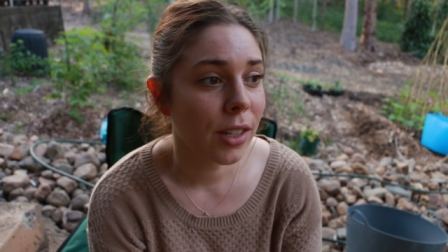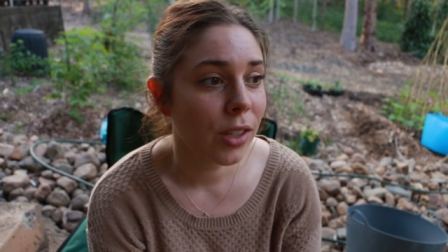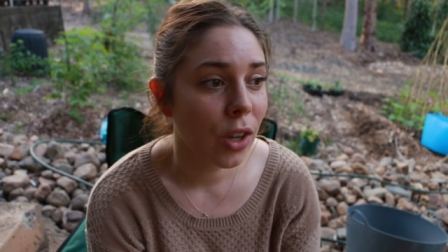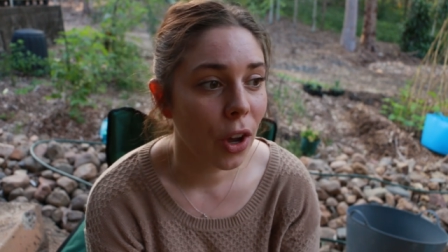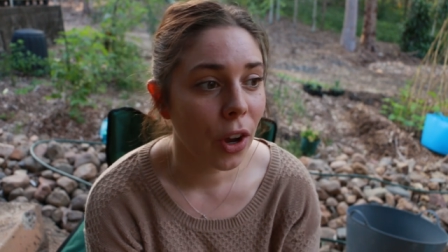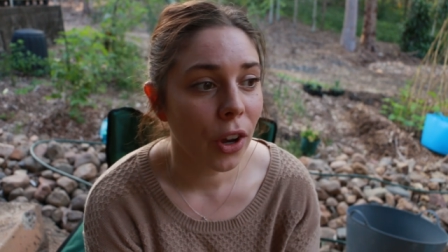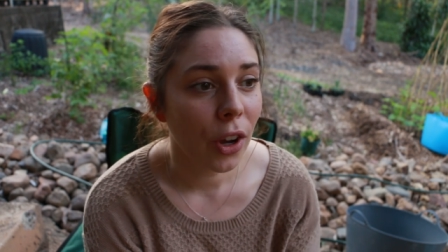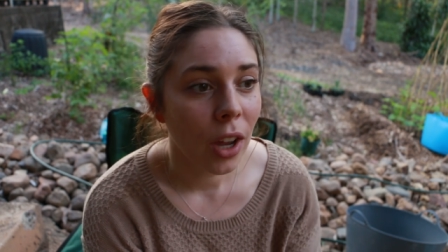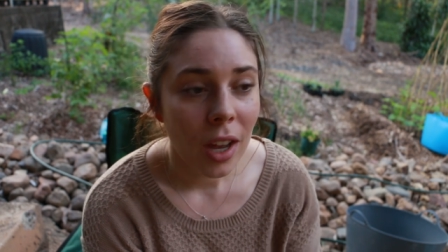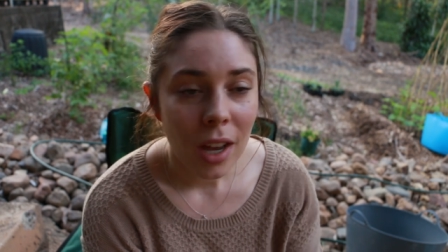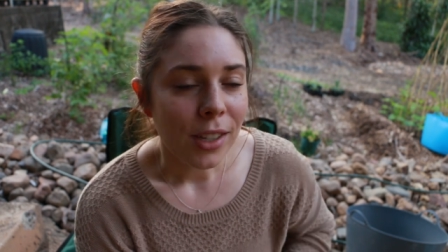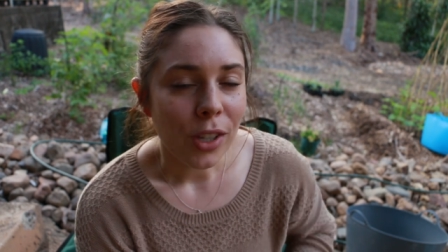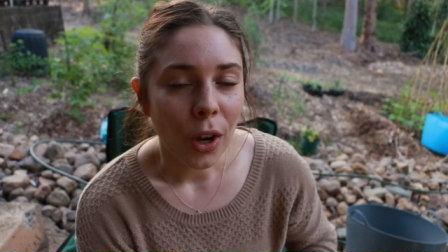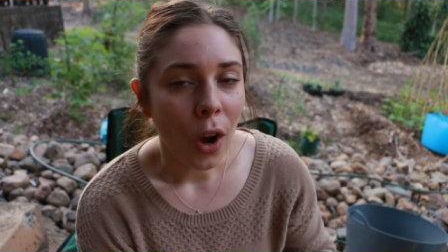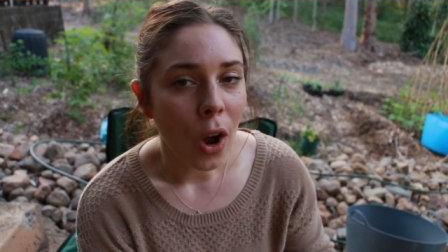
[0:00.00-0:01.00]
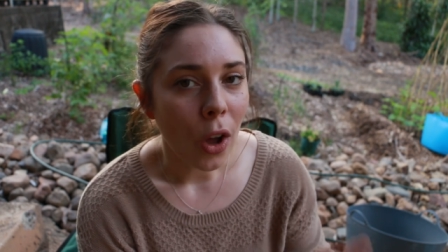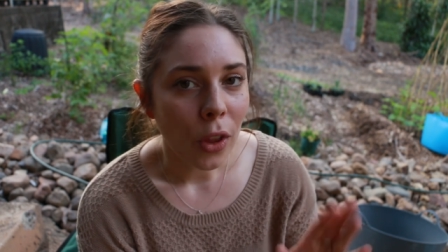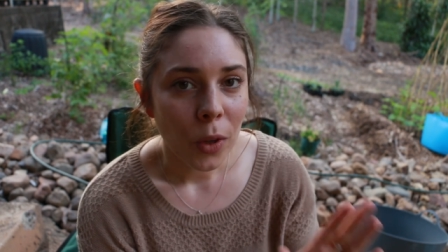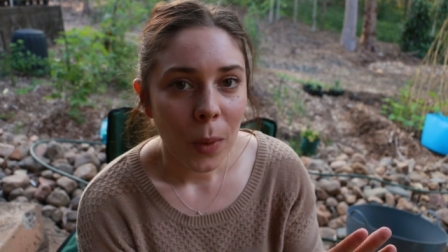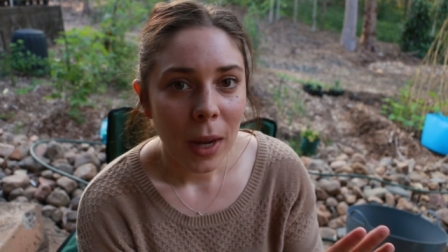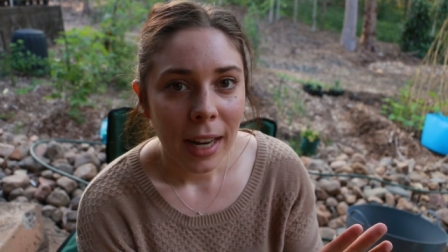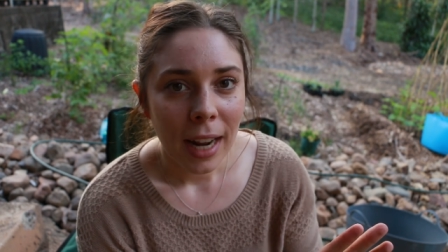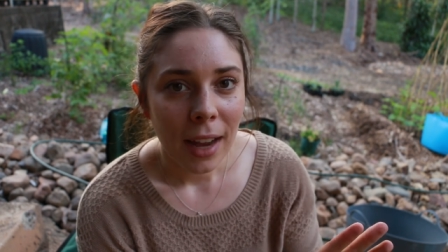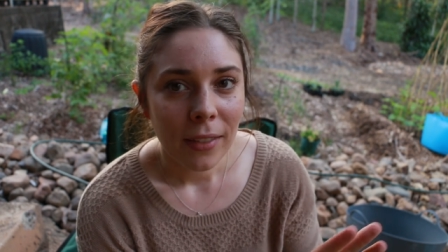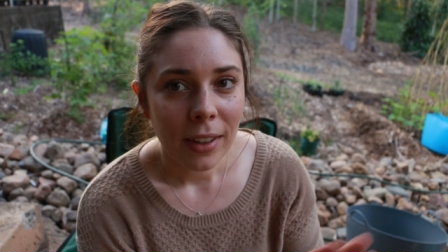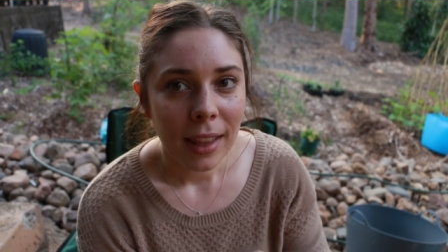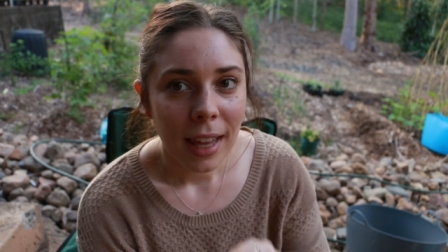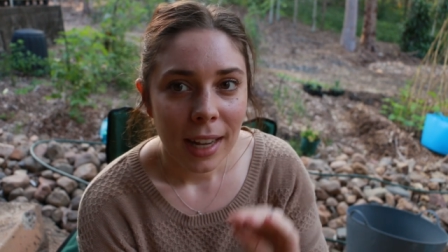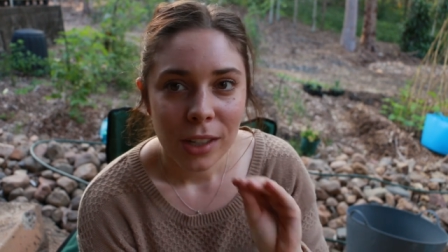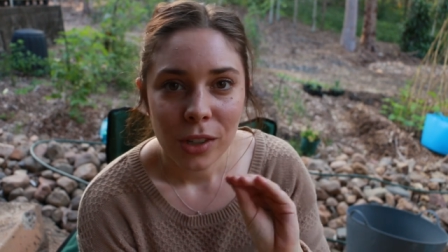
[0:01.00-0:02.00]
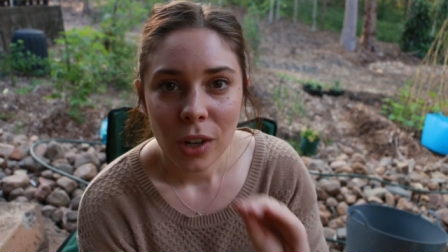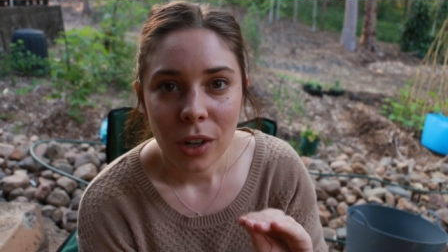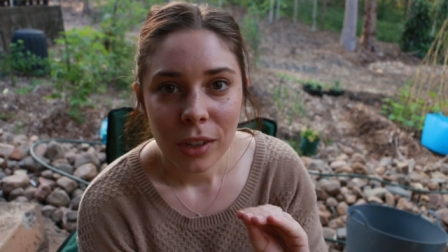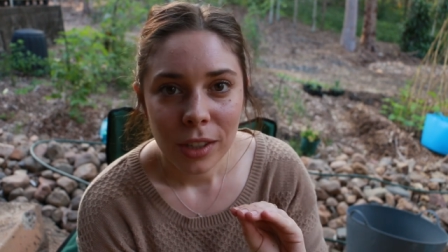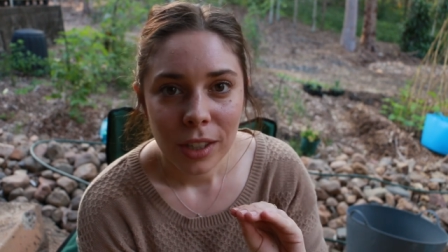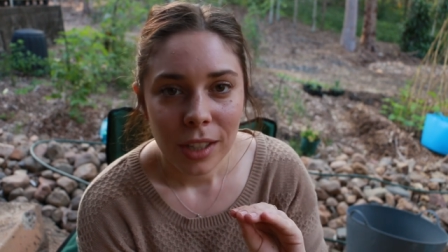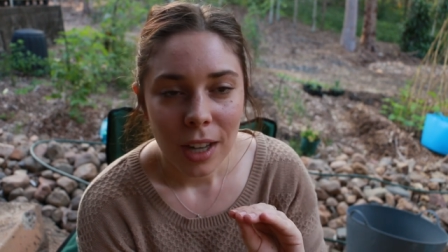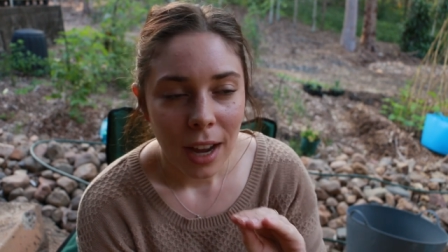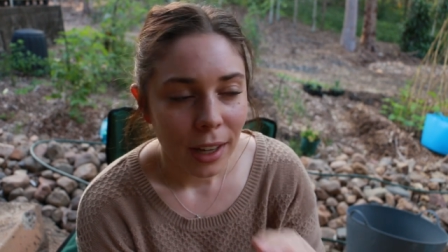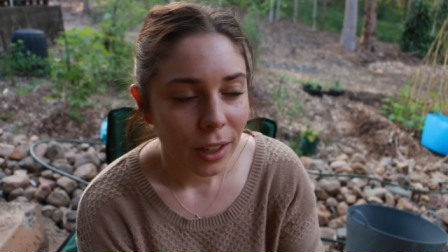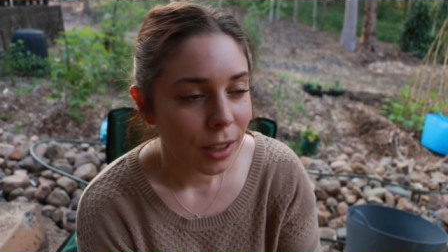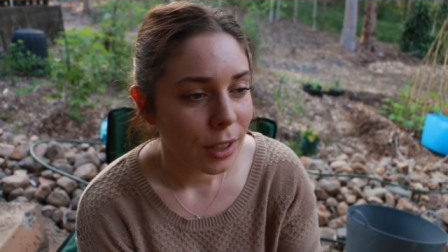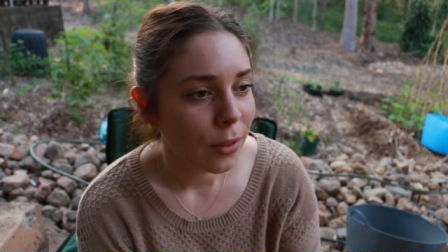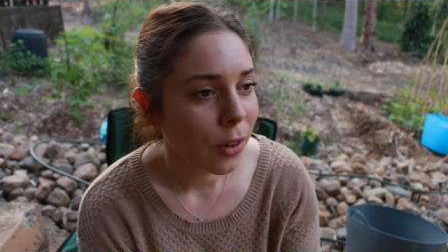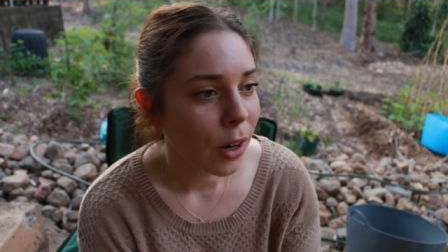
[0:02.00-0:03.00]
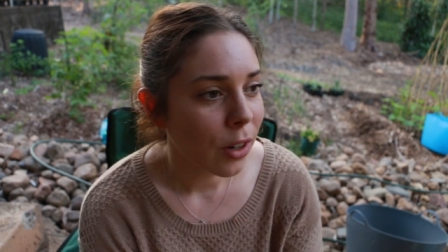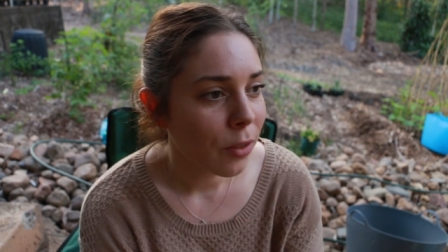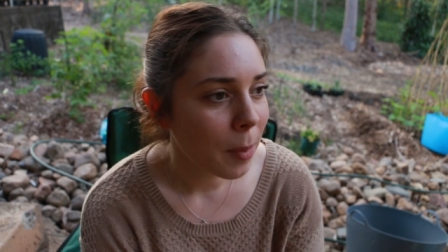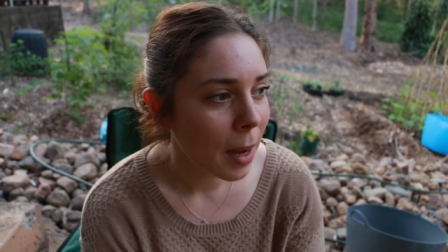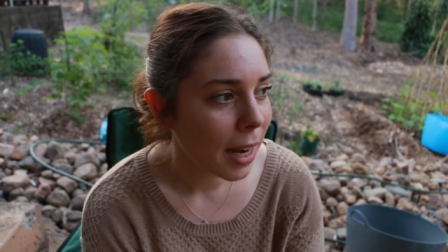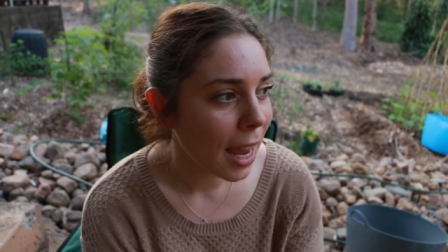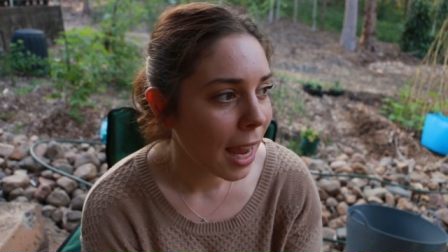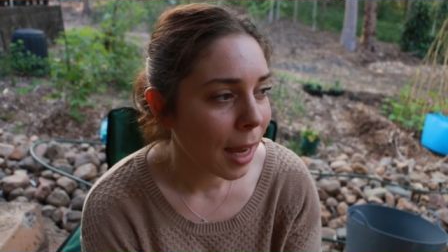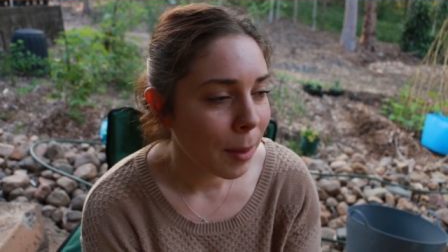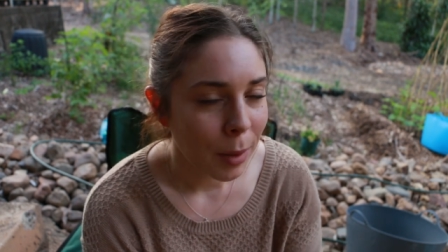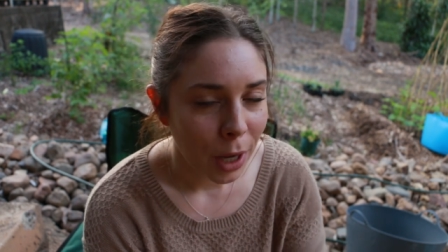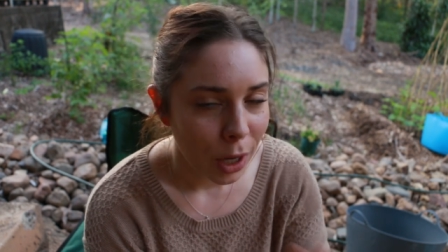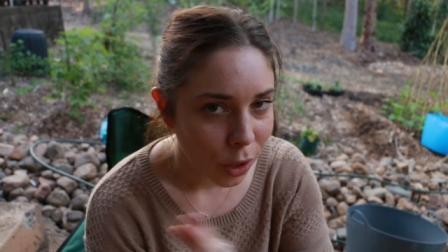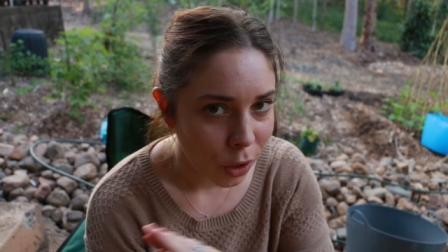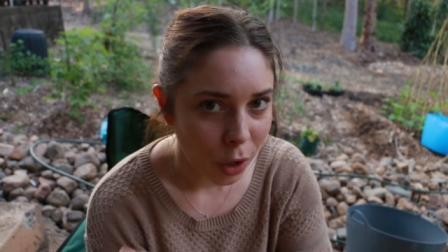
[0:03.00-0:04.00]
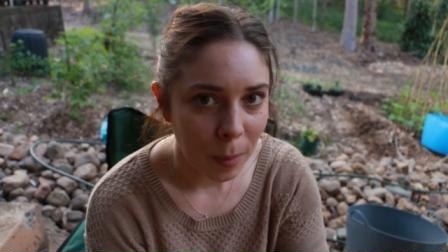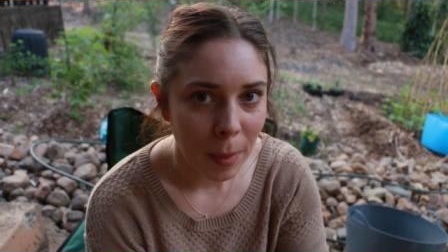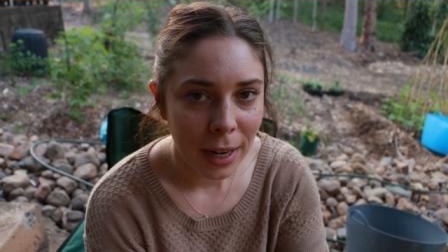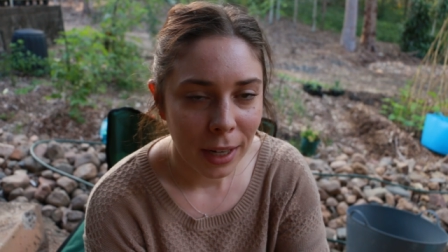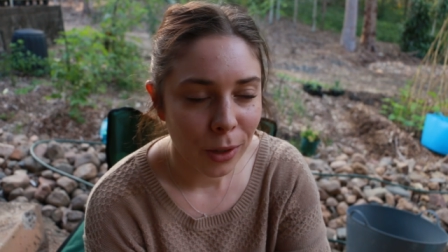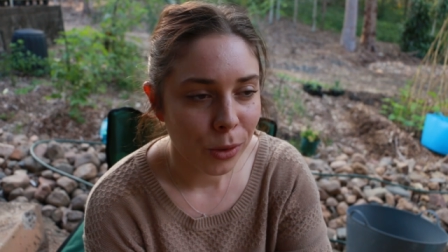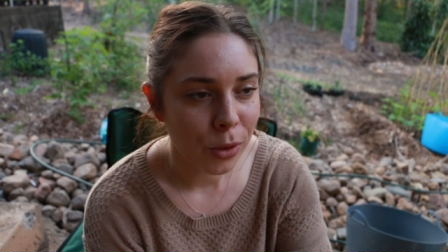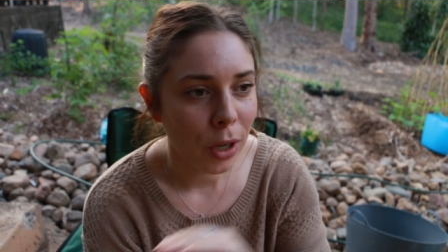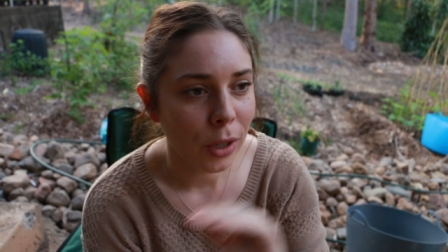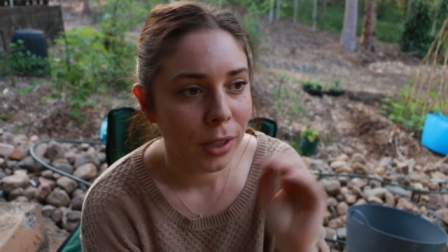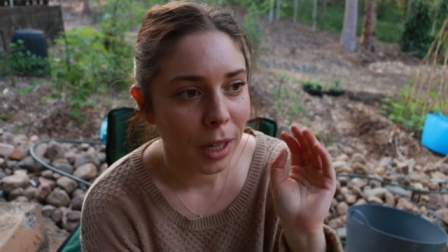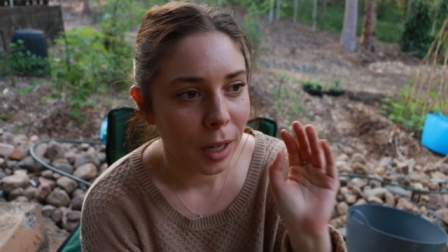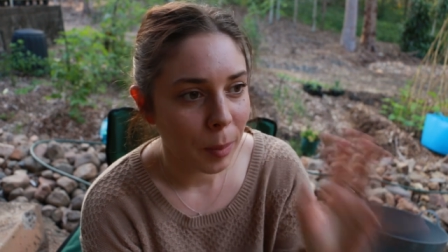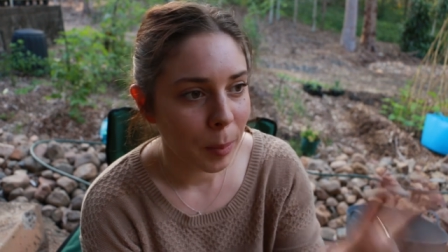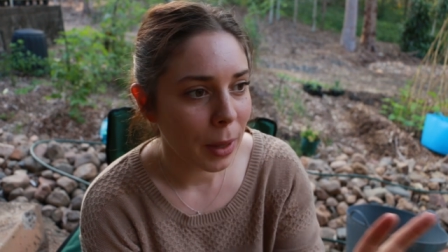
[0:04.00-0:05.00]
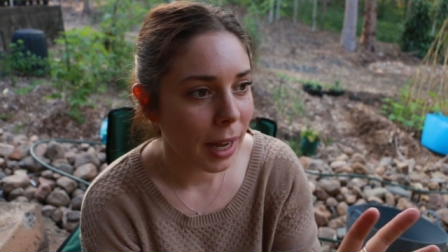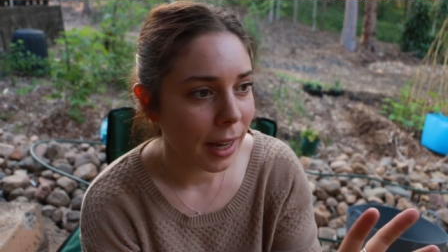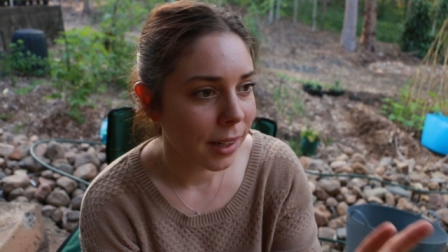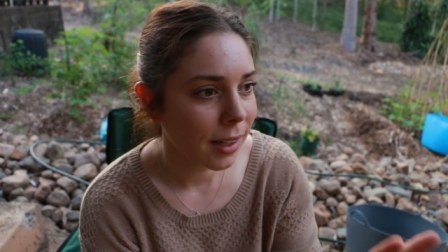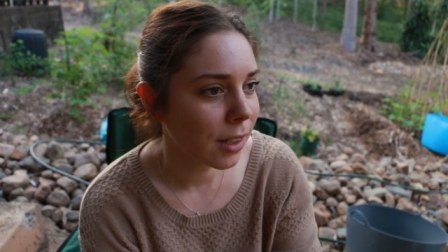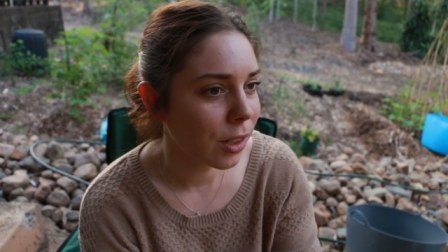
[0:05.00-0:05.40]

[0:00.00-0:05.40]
So so on the way to having that doctor title in front of my name, not a medical doctor, but